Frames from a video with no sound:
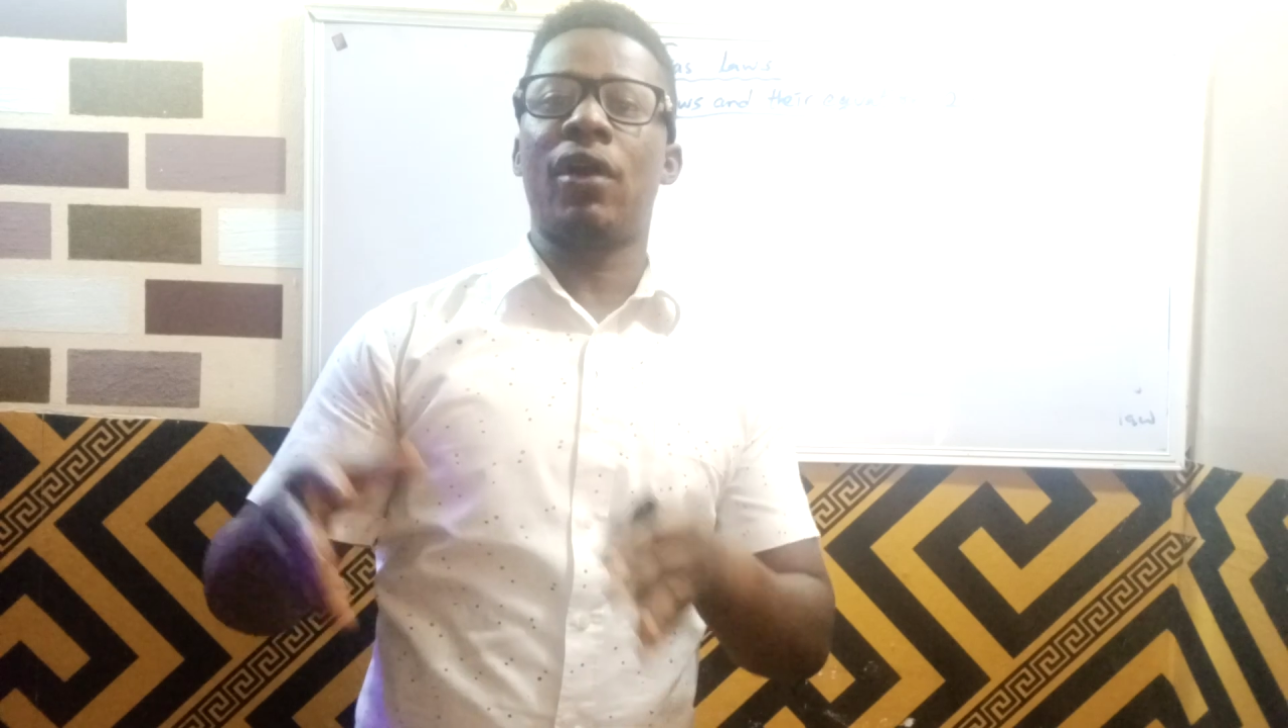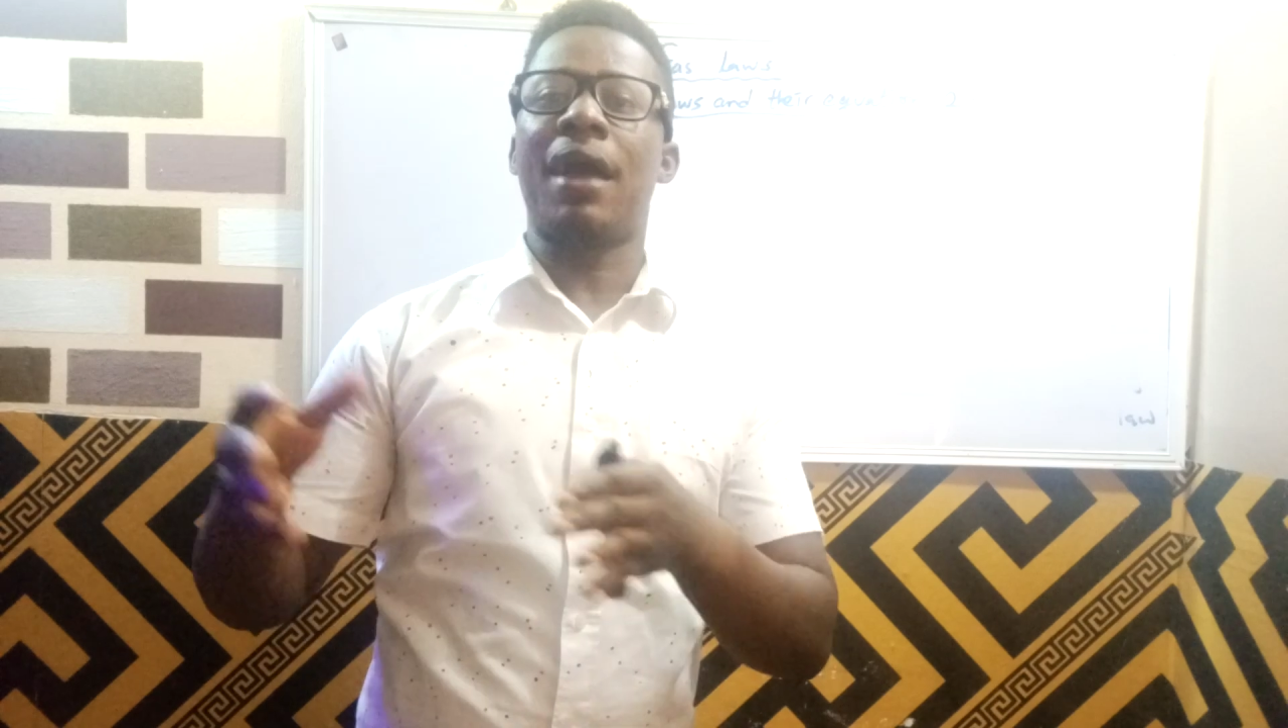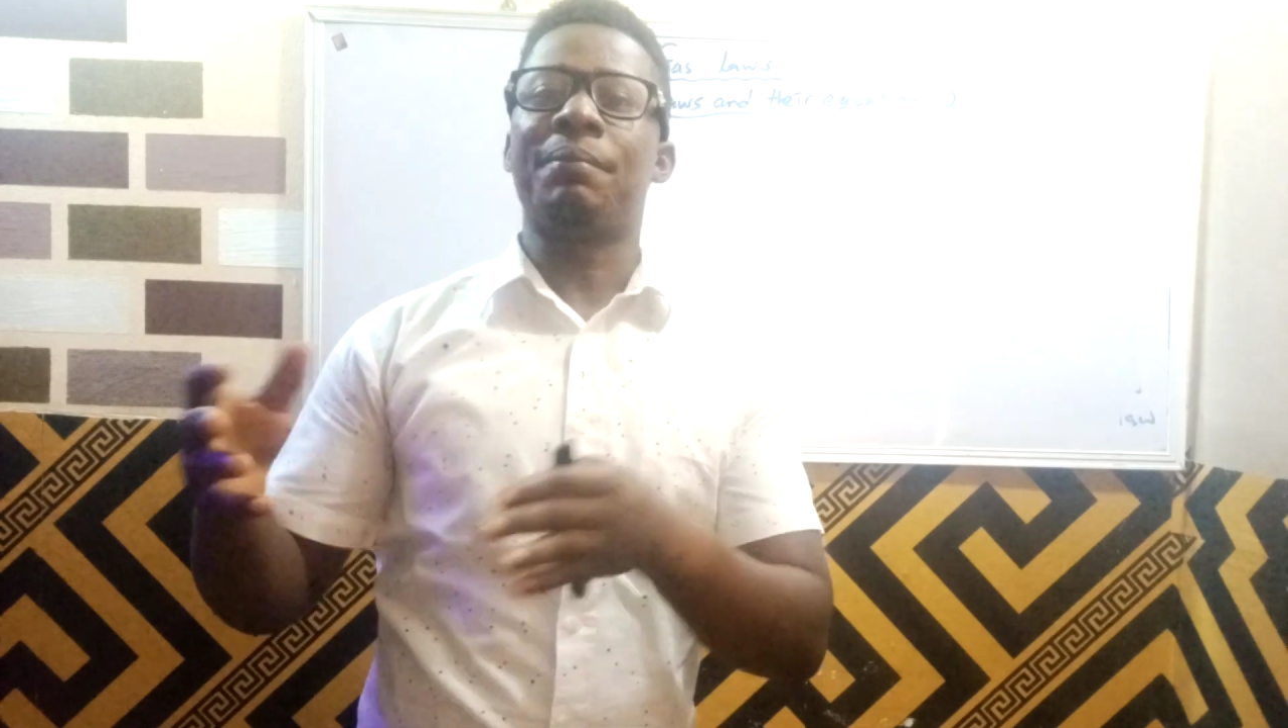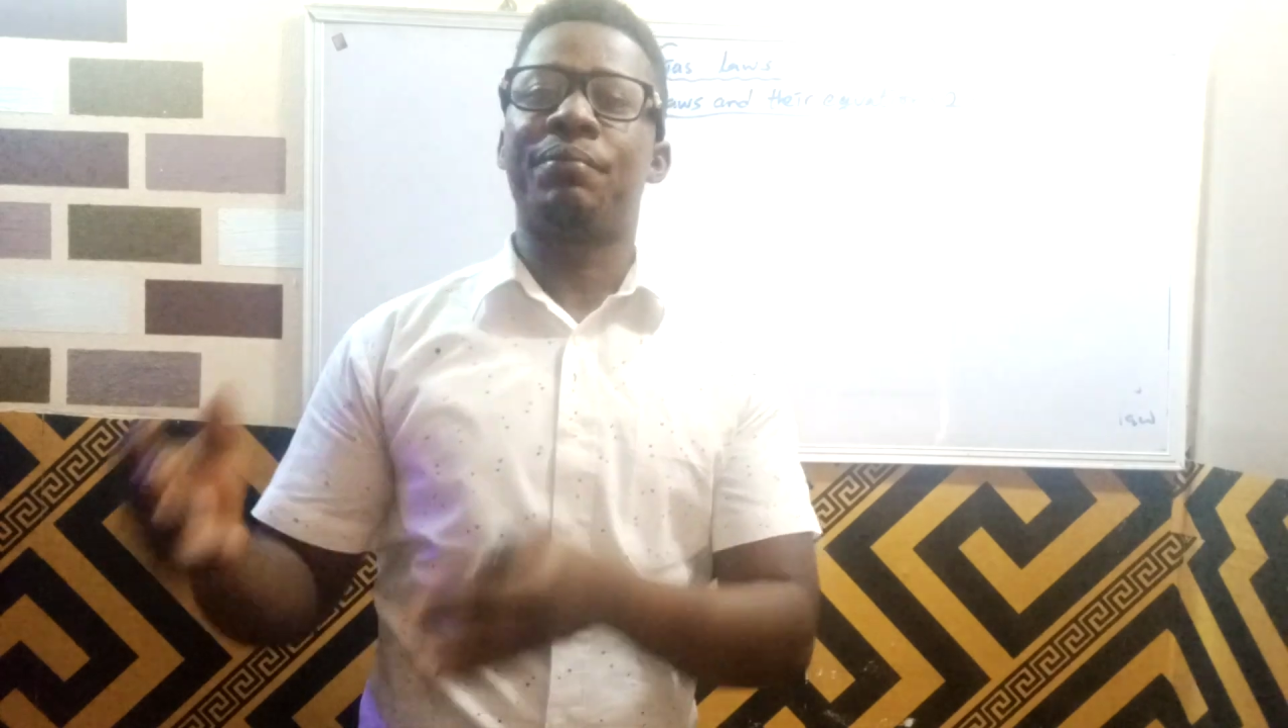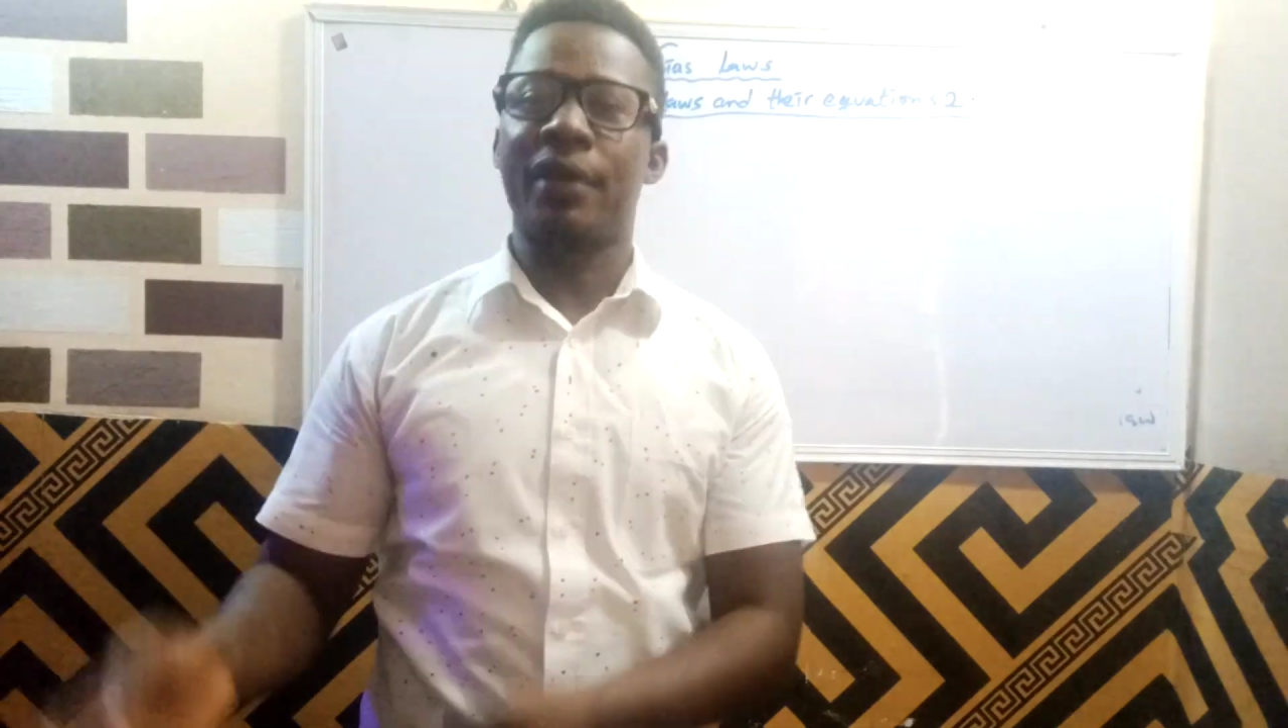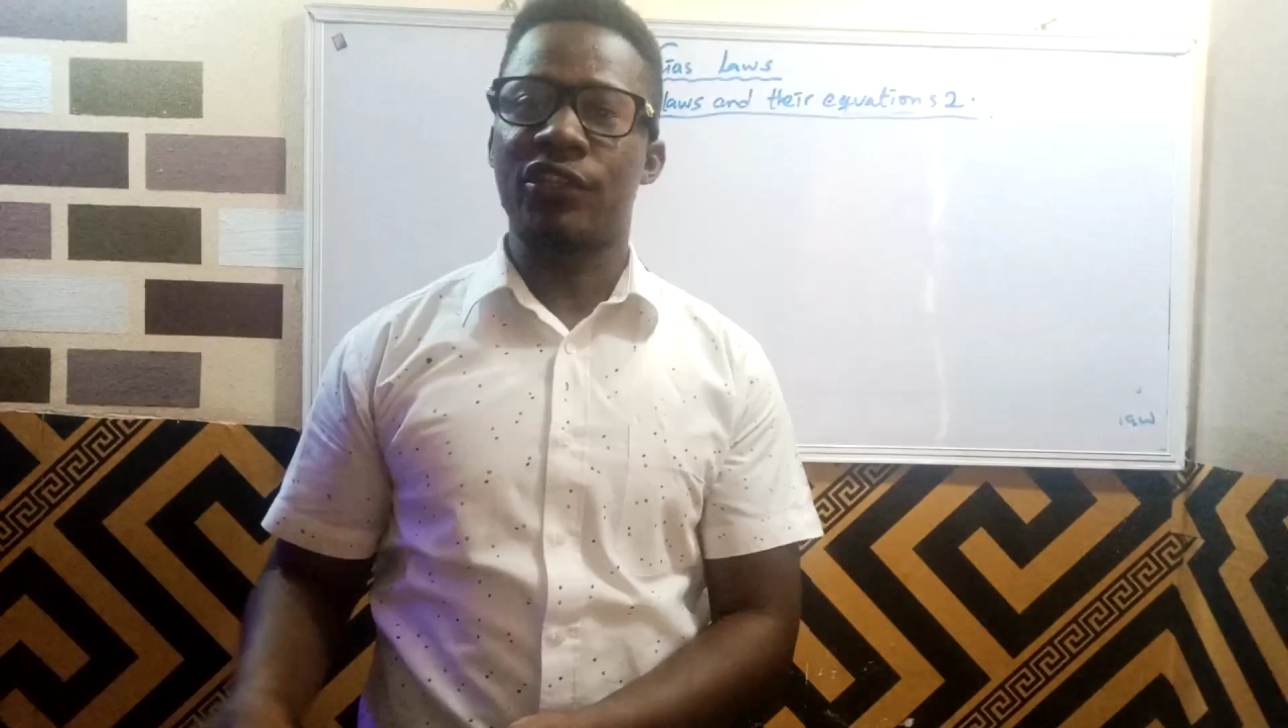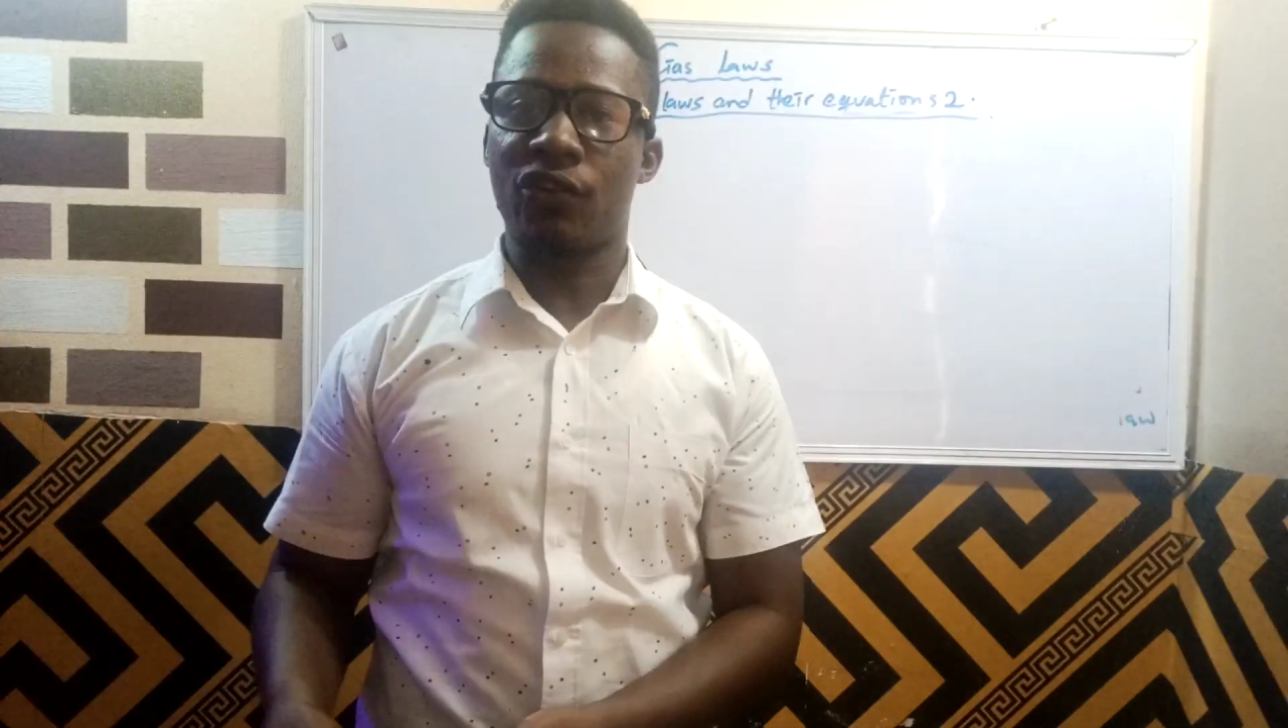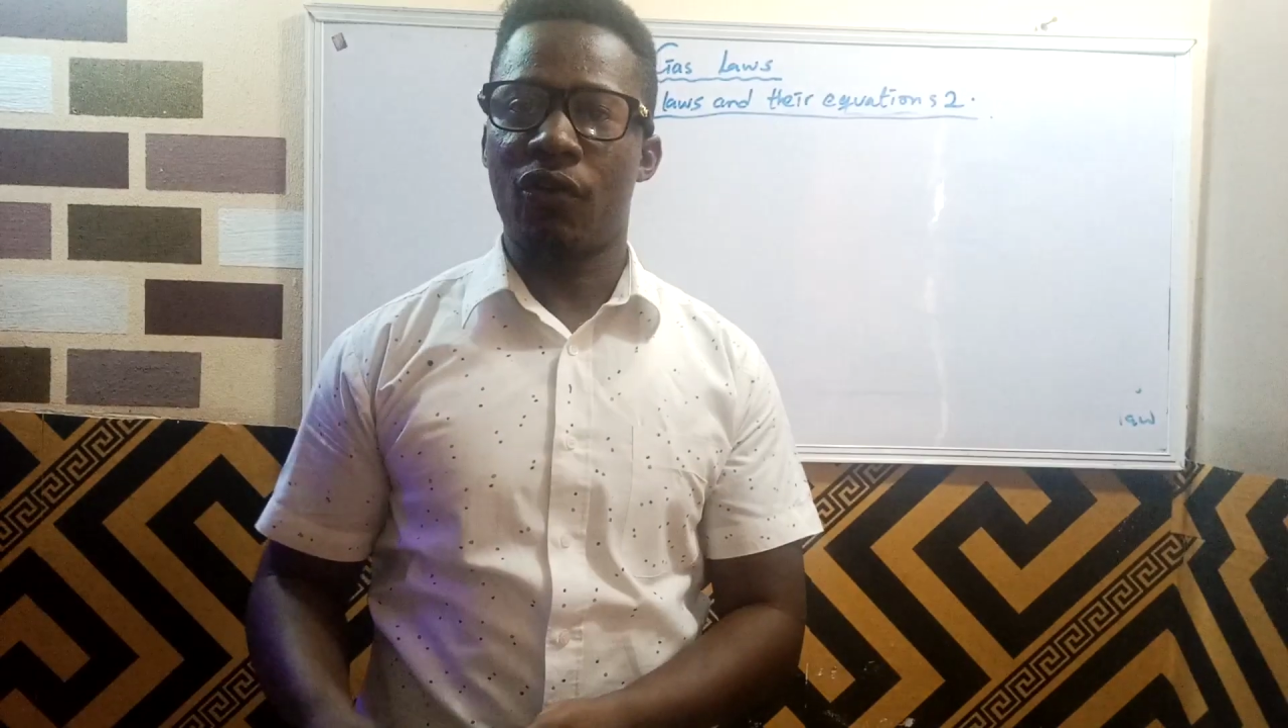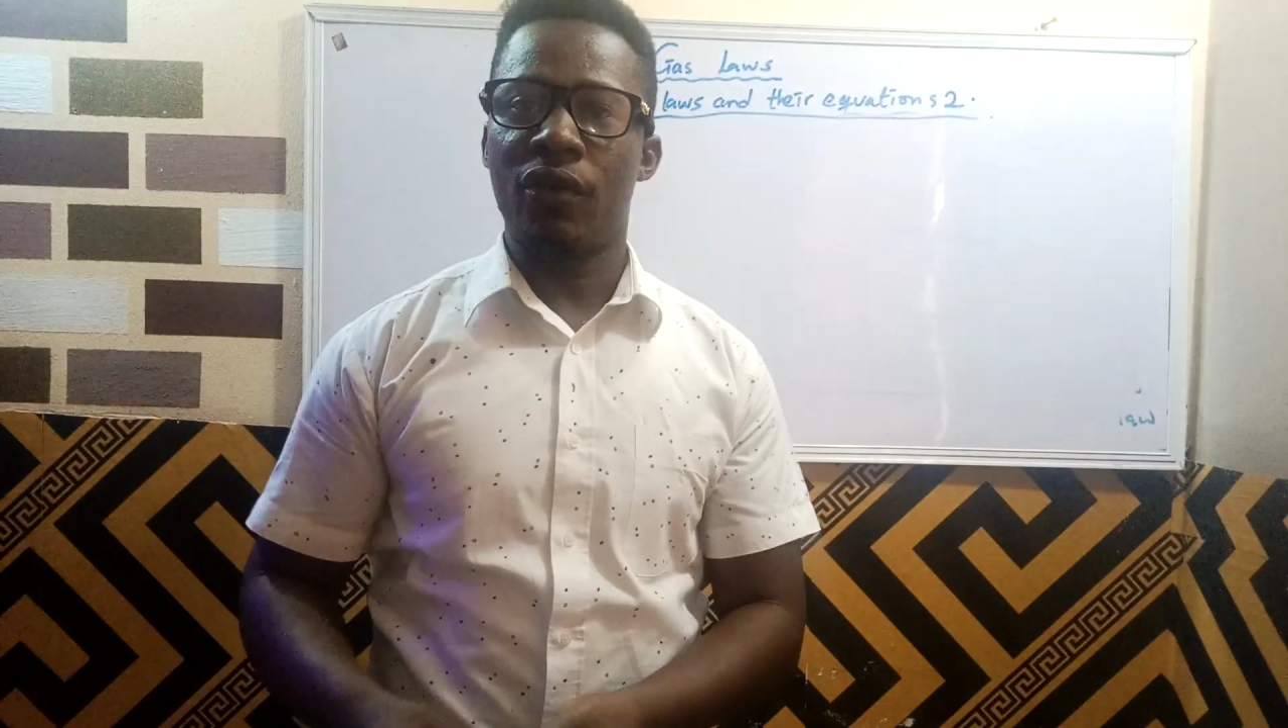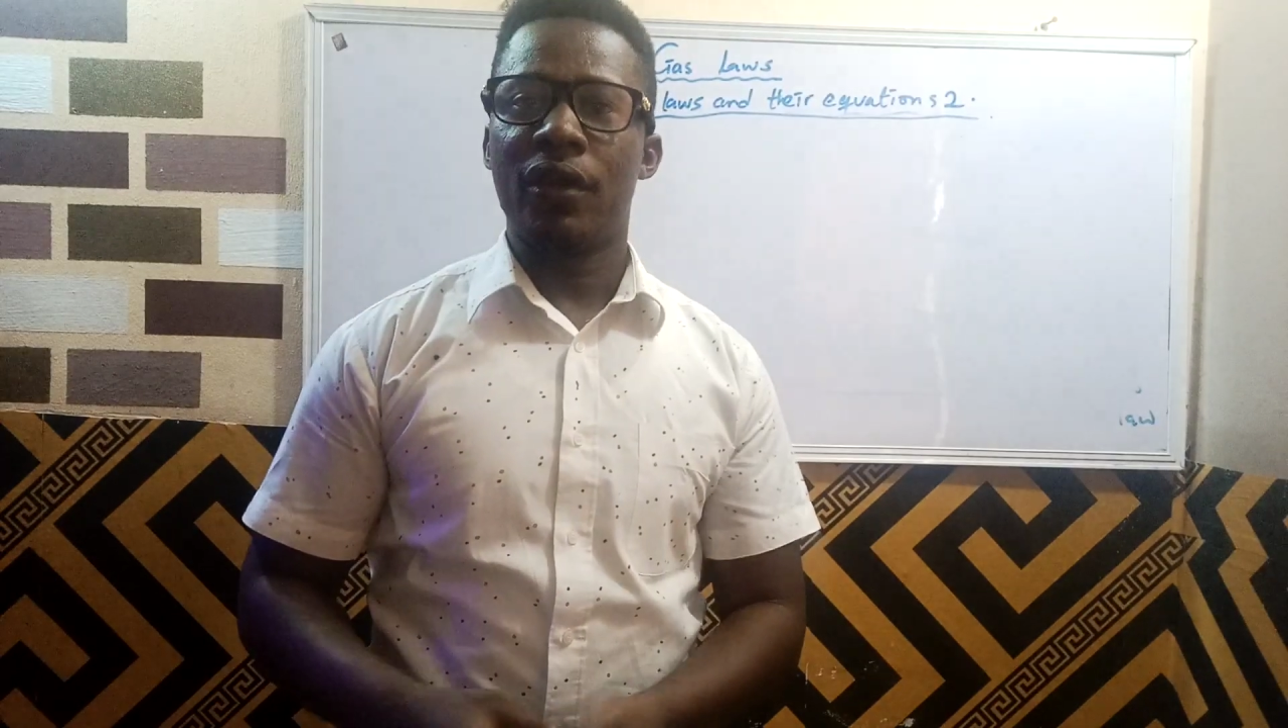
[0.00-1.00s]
and pressure